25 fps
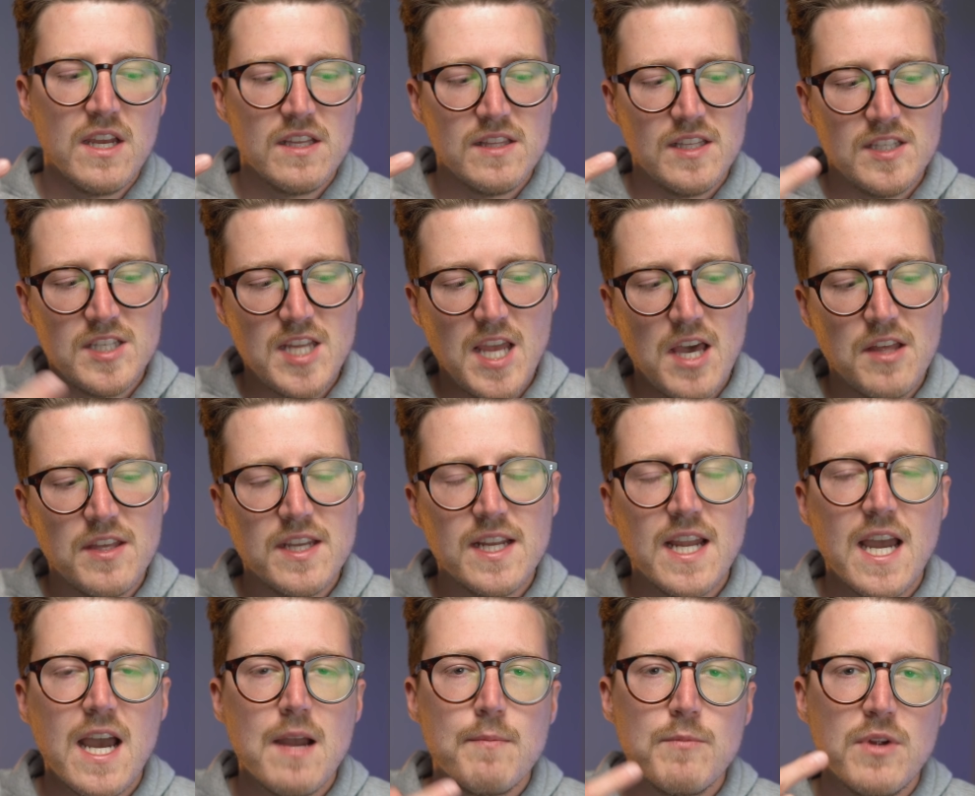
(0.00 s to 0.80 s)
the
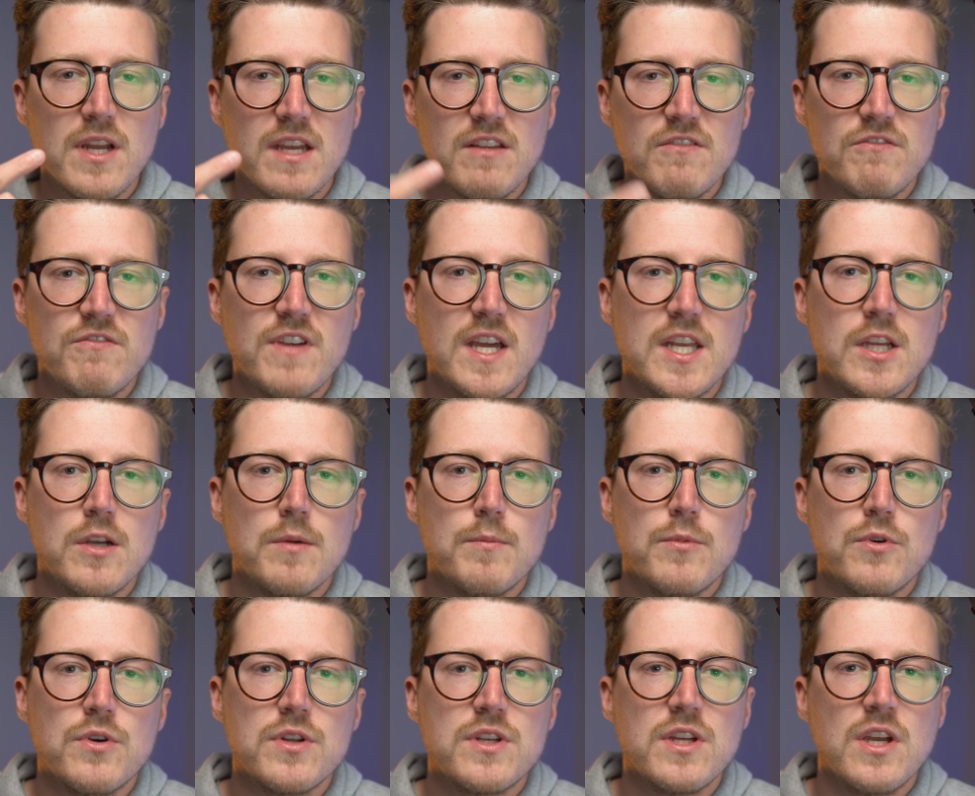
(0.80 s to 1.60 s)
telecamera in video
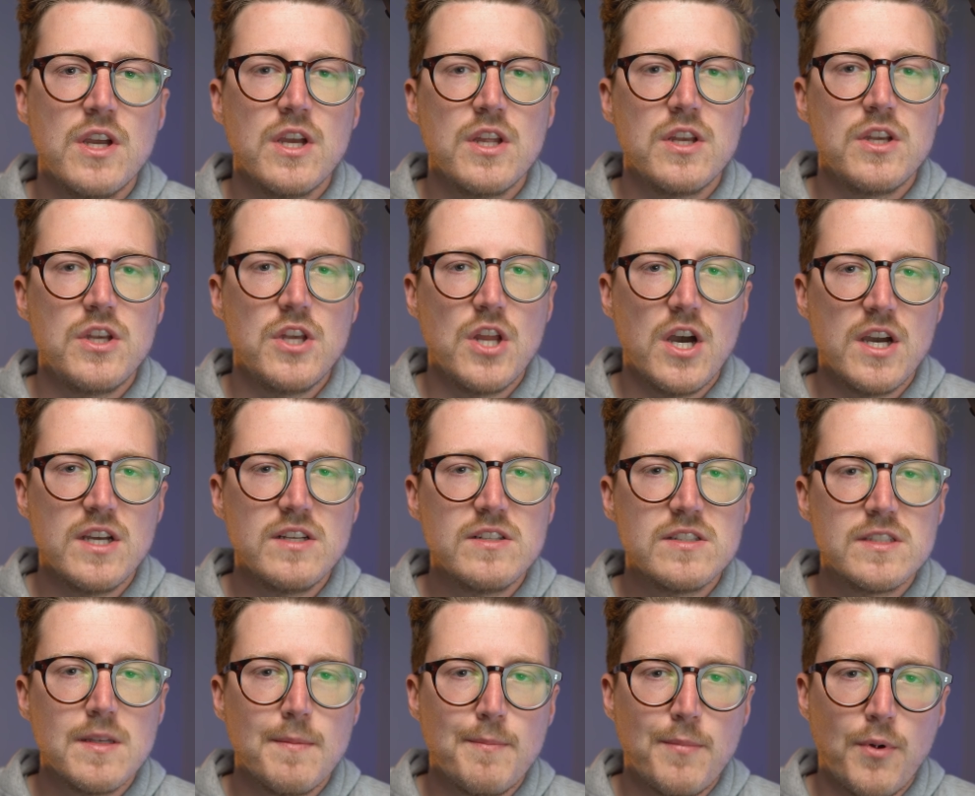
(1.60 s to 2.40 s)
mode now
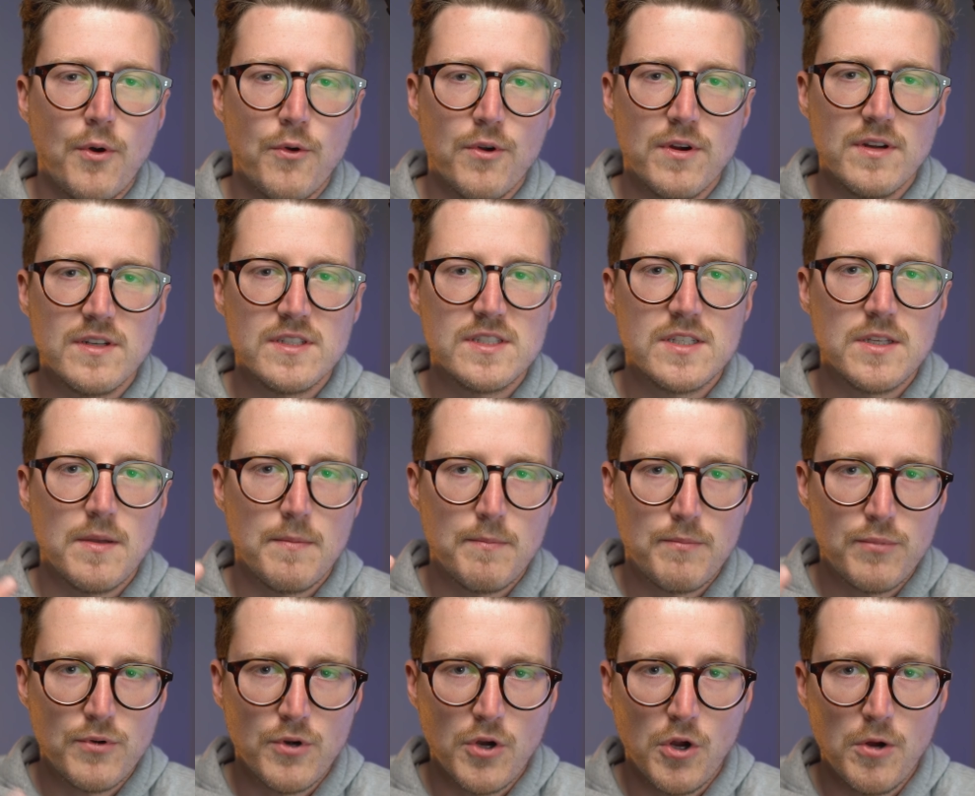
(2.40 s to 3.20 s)
supports
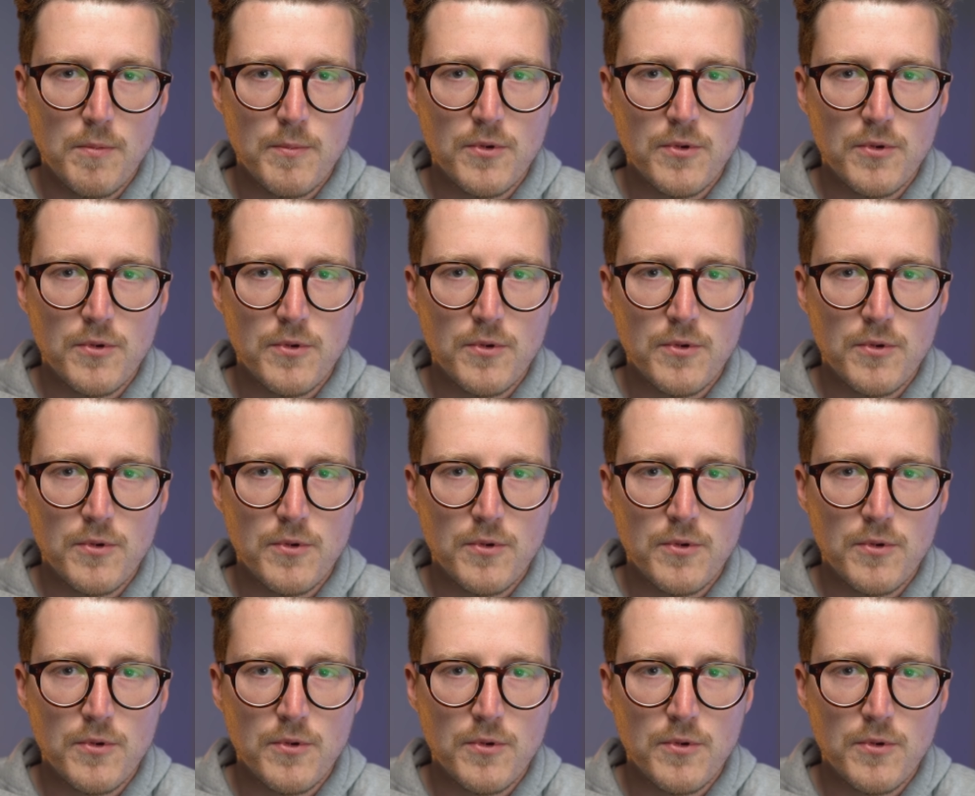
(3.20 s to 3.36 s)
pro